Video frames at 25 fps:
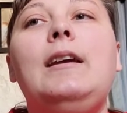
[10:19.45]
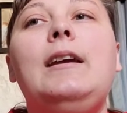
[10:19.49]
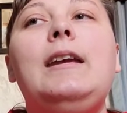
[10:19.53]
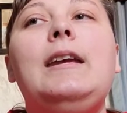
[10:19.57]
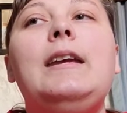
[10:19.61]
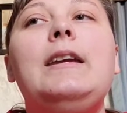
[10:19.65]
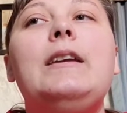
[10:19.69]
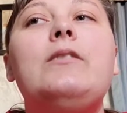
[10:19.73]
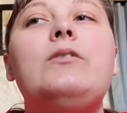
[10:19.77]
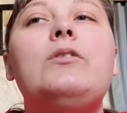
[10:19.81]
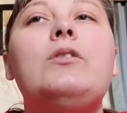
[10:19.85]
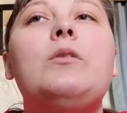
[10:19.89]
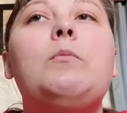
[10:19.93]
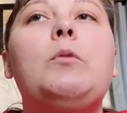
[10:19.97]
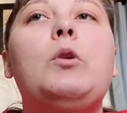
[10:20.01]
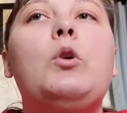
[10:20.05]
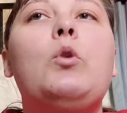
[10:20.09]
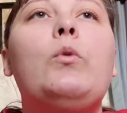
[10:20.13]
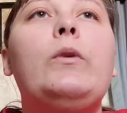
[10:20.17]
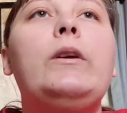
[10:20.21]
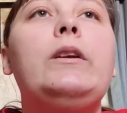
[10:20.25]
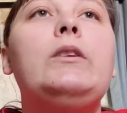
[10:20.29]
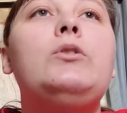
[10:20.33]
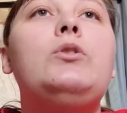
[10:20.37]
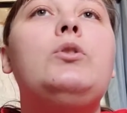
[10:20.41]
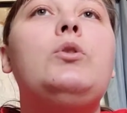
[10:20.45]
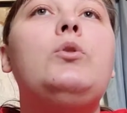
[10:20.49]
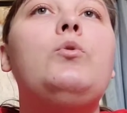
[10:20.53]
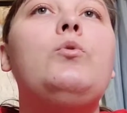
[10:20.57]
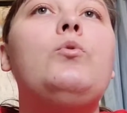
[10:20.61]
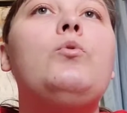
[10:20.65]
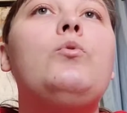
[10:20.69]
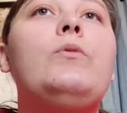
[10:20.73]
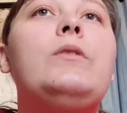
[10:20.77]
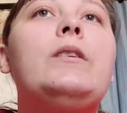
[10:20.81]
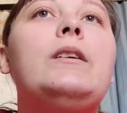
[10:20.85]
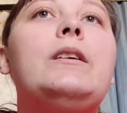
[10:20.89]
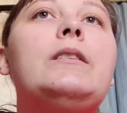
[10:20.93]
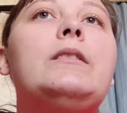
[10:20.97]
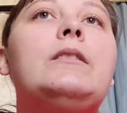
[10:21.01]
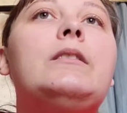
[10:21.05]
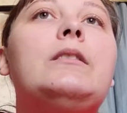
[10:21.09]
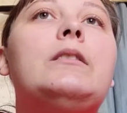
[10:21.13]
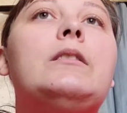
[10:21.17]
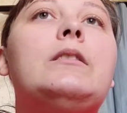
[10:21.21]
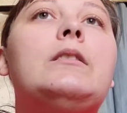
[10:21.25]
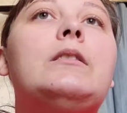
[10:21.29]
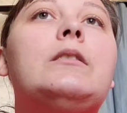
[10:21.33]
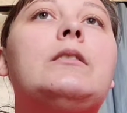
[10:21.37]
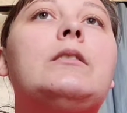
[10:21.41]
he ends up going to
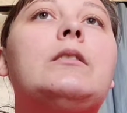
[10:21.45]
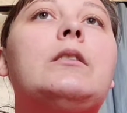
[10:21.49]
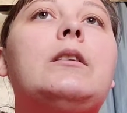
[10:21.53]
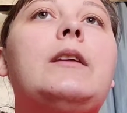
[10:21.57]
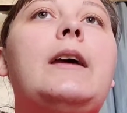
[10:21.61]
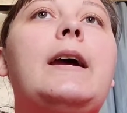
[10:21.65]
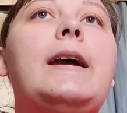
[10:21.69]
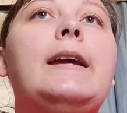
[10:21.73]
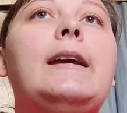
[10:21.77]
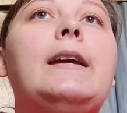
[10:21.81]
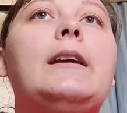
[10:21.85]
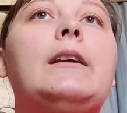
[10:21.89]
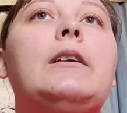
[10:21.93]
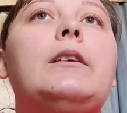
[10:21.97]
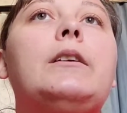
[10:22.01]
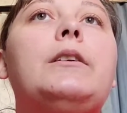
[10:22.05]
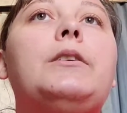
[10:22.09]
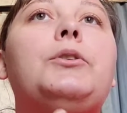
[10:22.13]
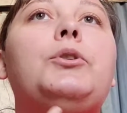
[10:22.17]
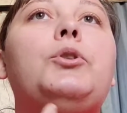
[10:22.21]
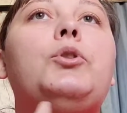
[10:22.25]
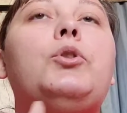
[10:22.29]
this like